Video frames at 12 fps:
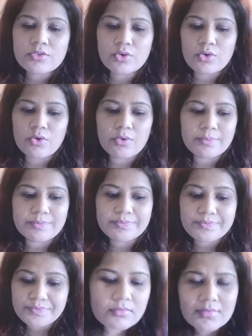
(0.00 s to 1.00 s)
So
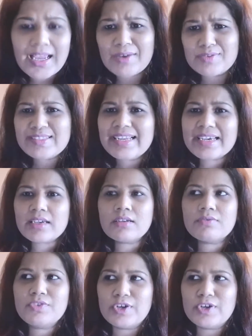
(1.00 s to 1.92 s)
I was like,